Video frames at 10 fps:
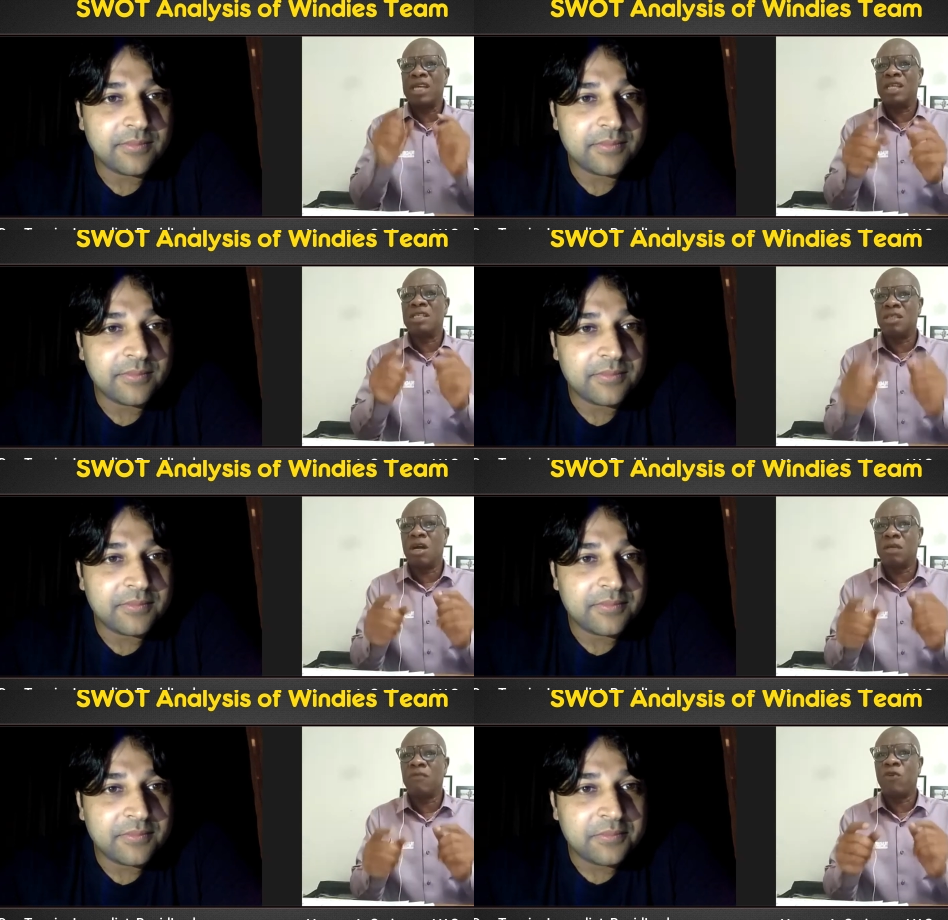Speaker 1: he has
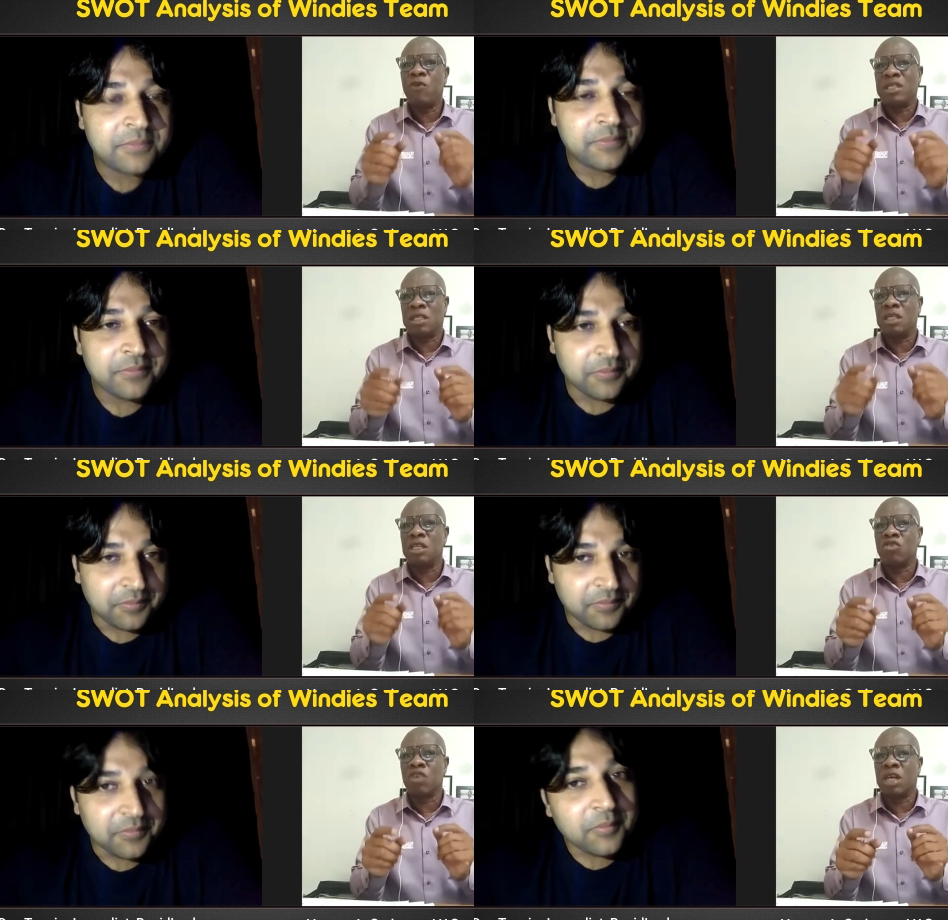done for West Indies
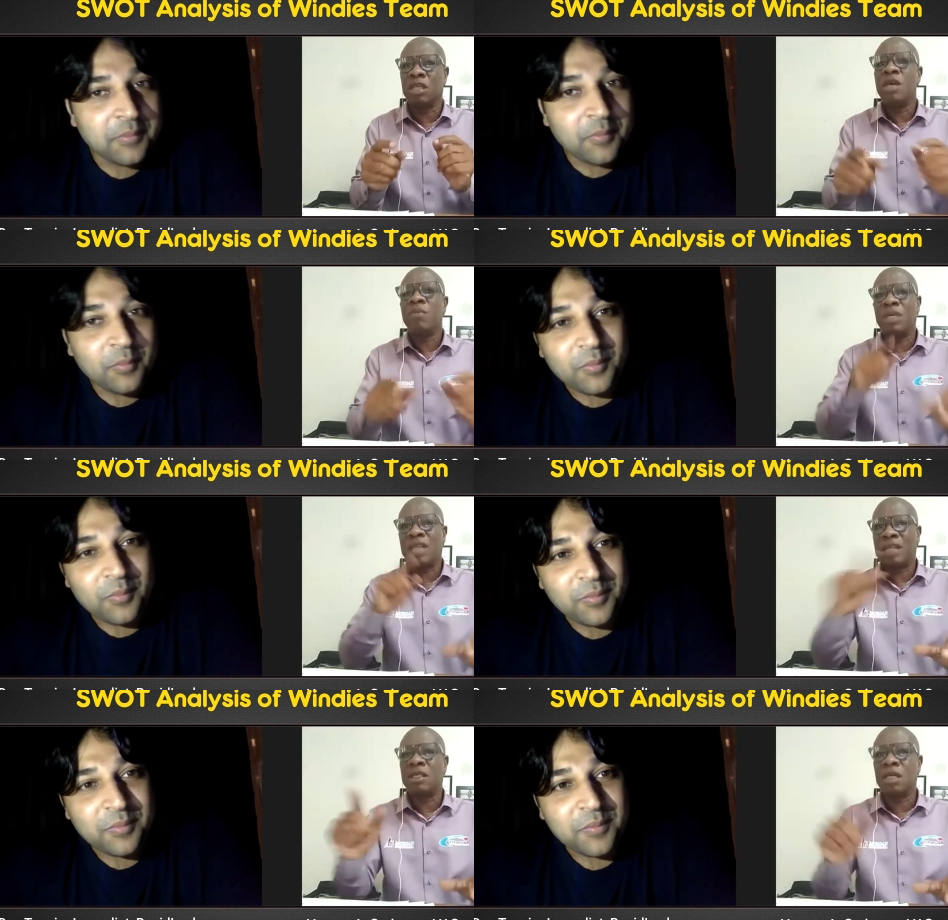cricket. But
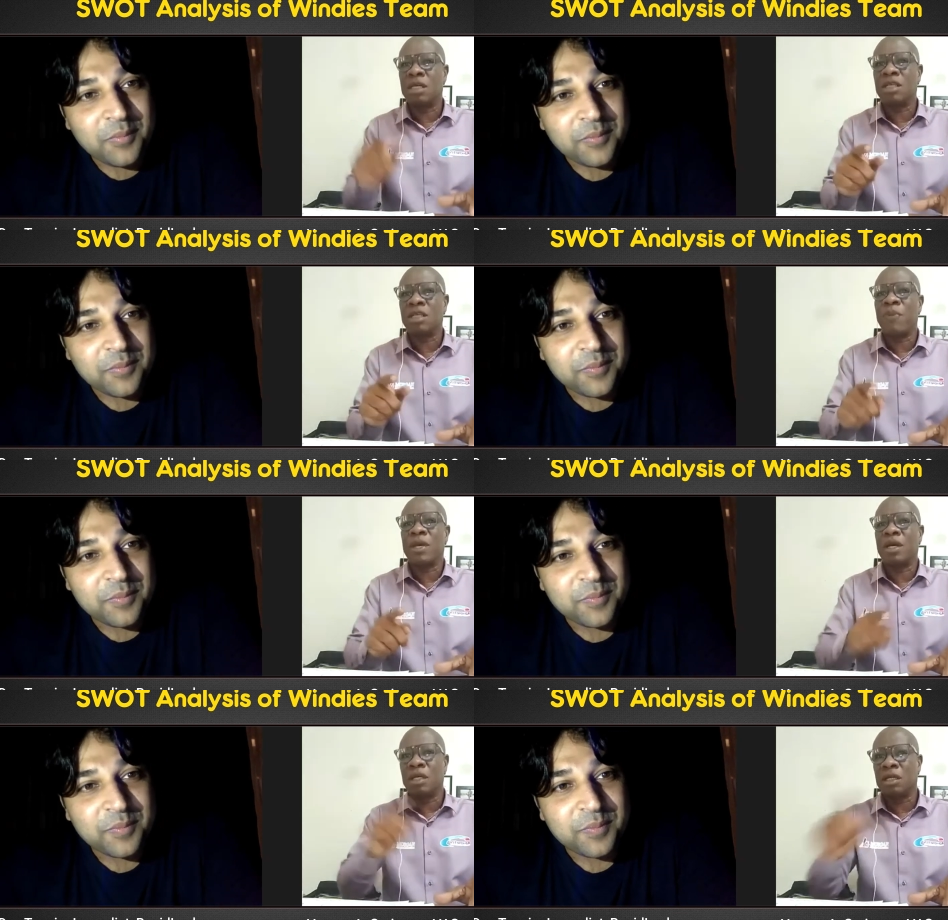that's another topic
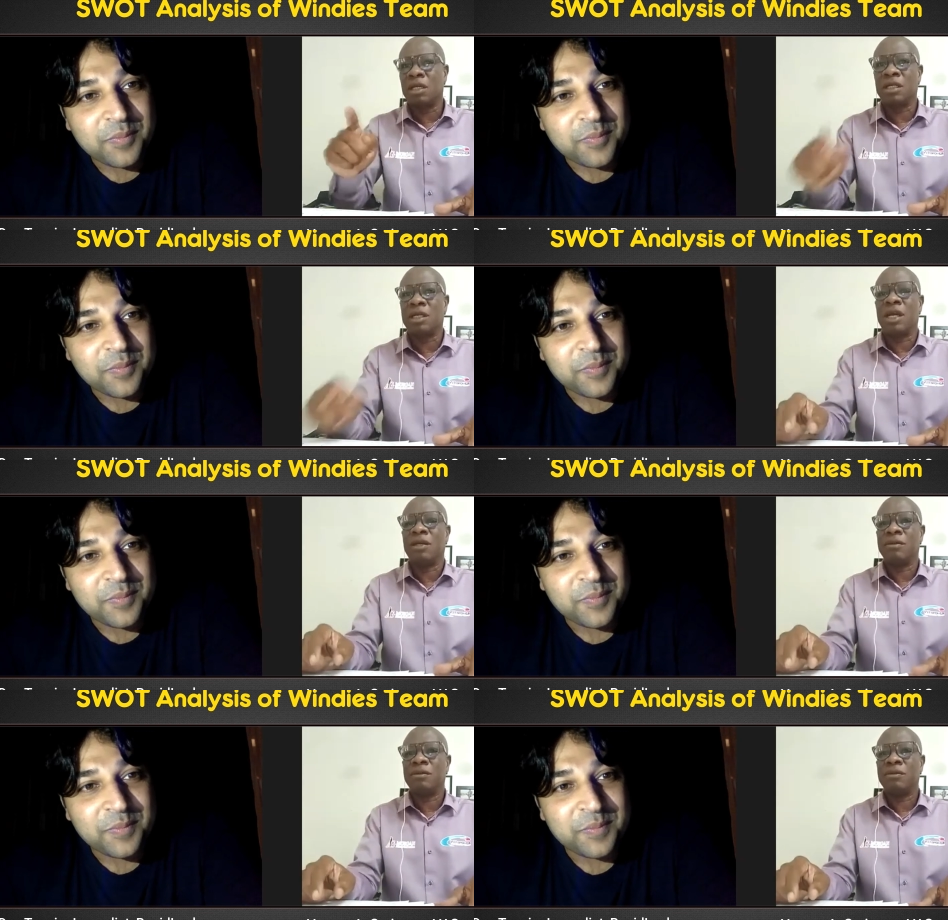on another day.
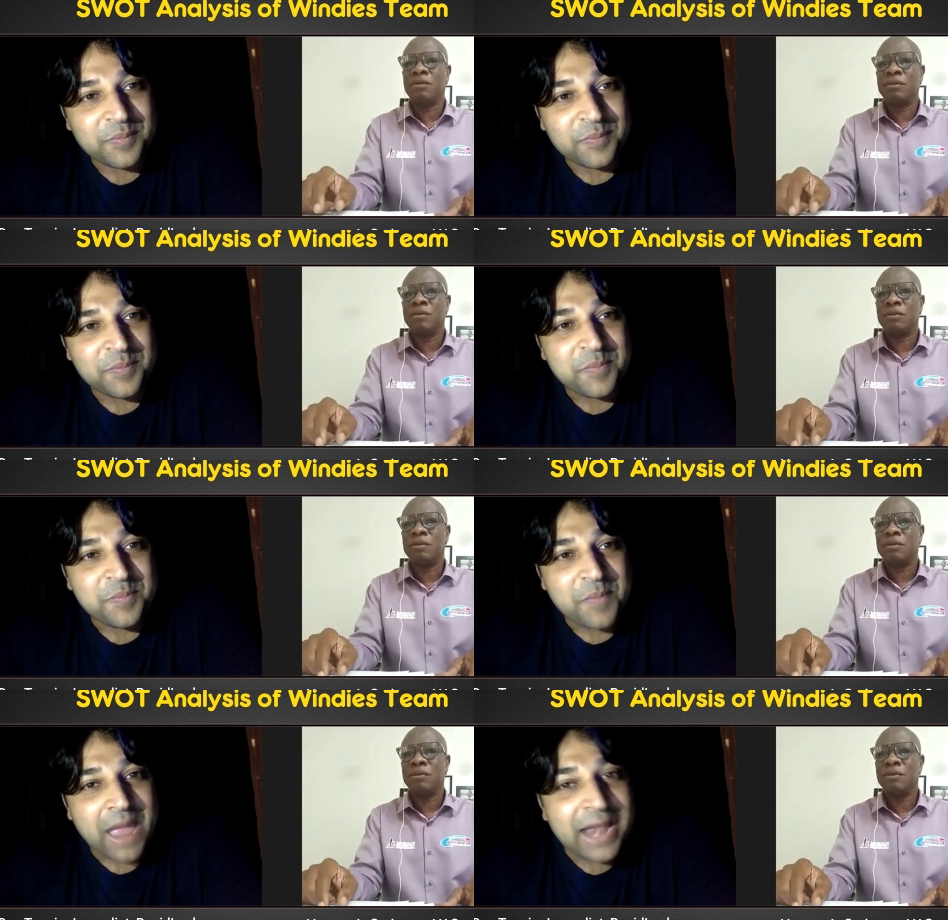
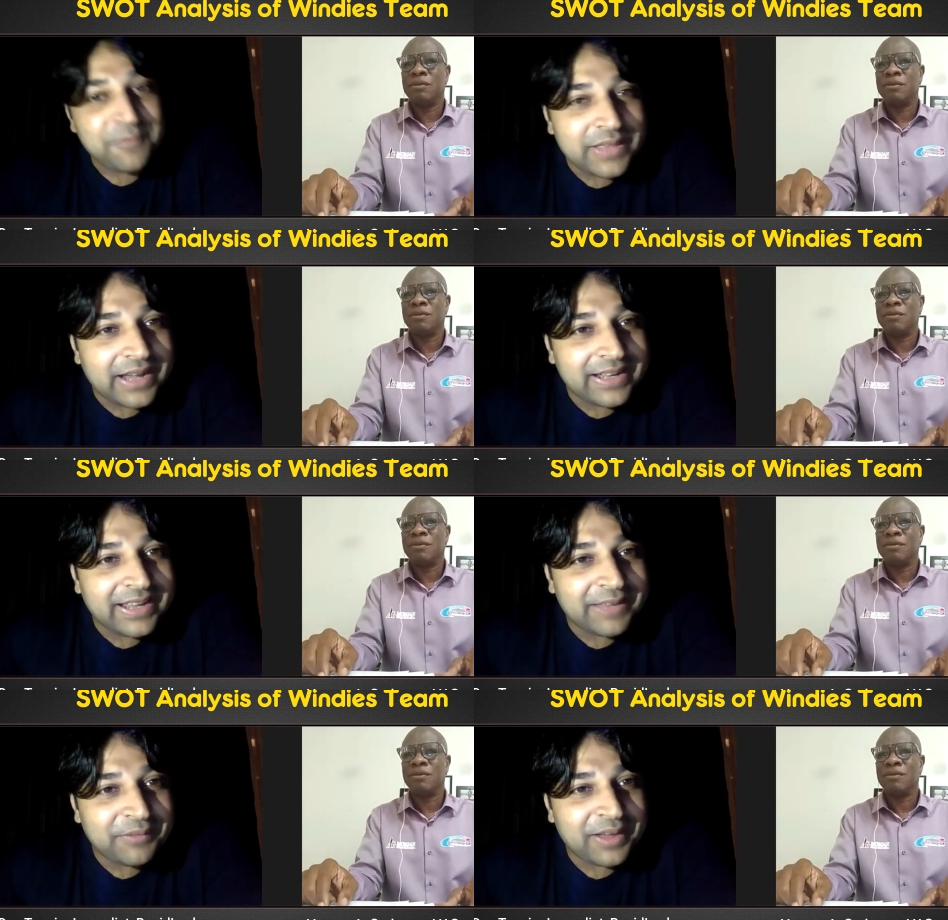
Speaker 2: And for that
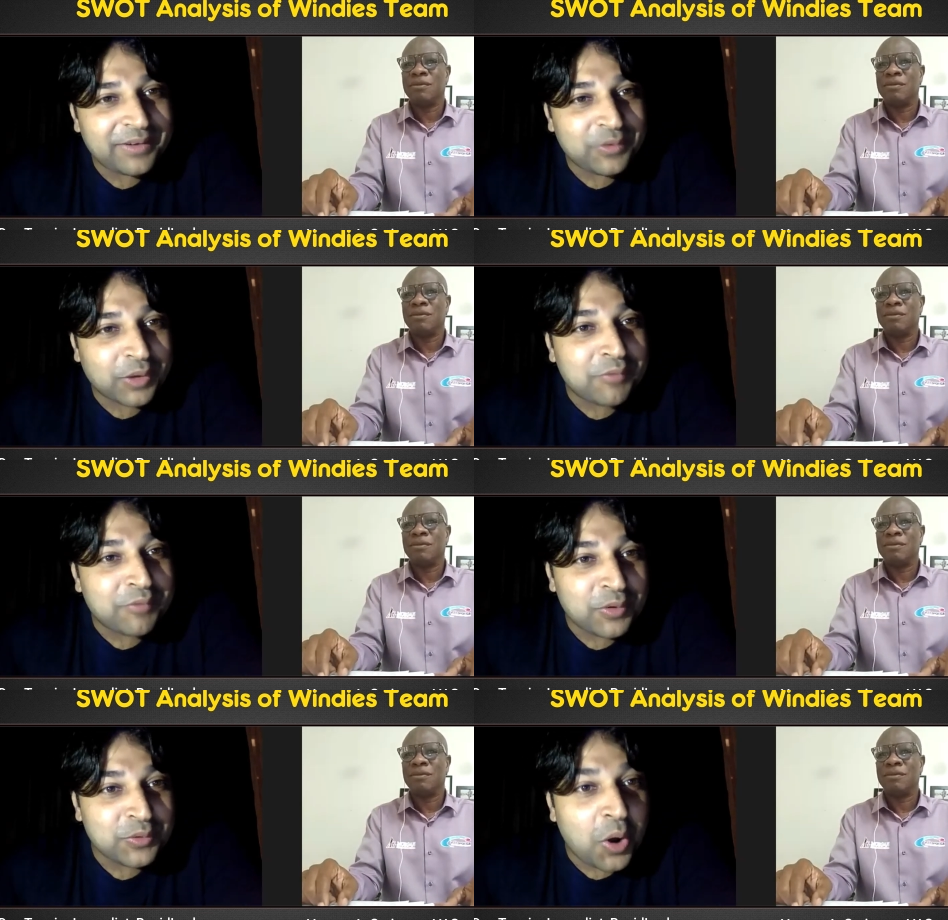day, we are looking
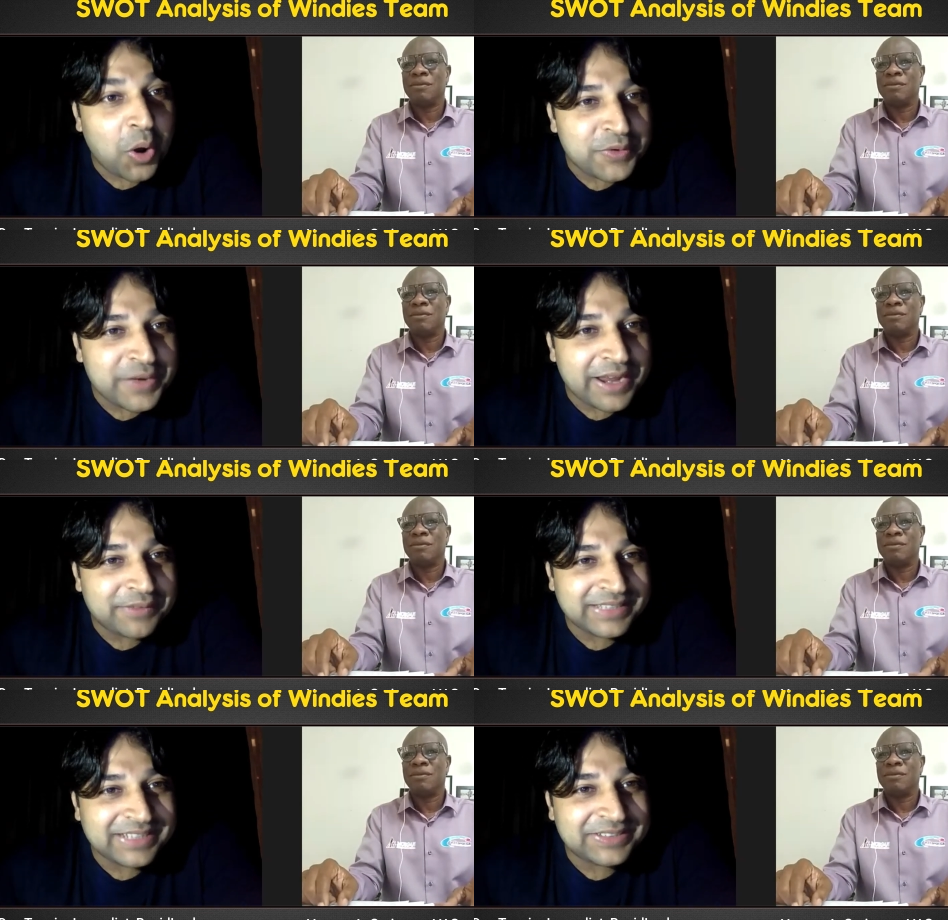forward to On
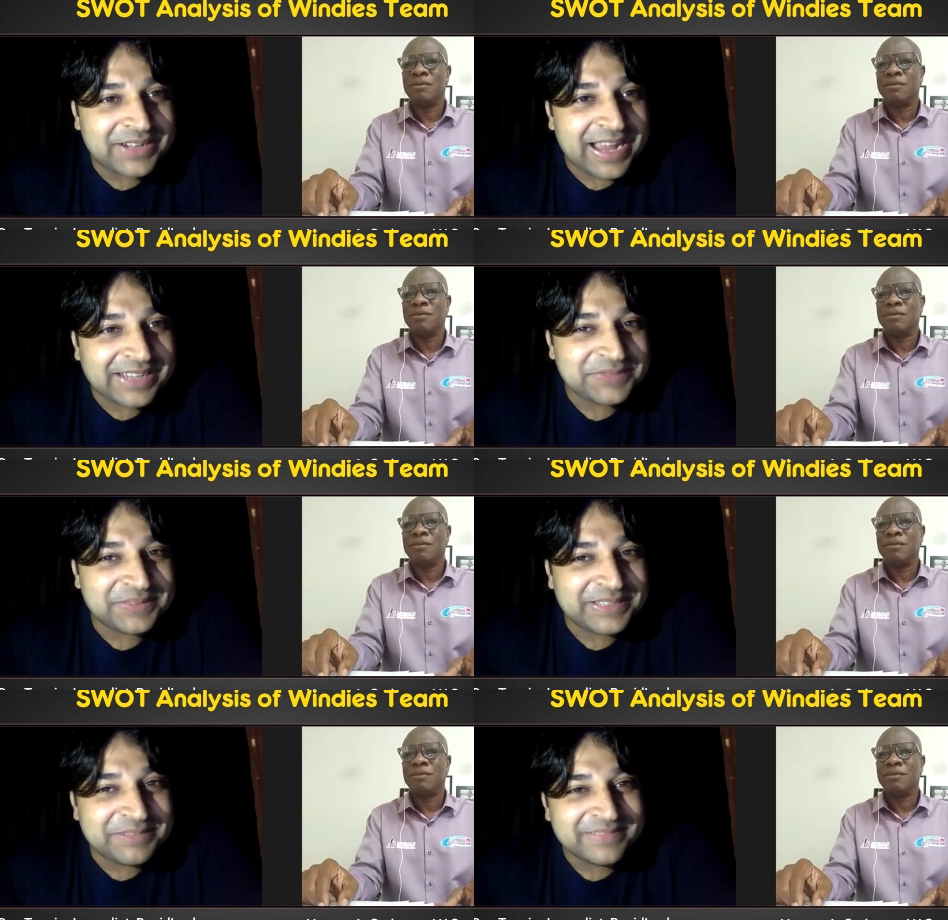Drive's interaction
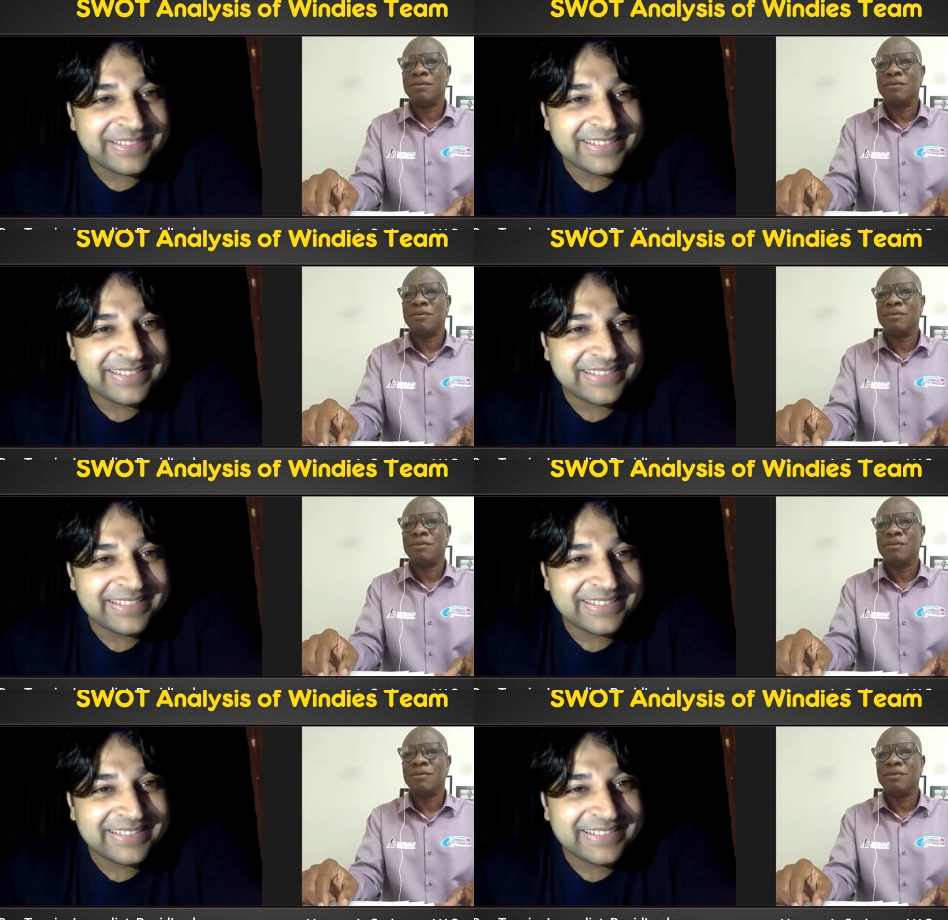with him.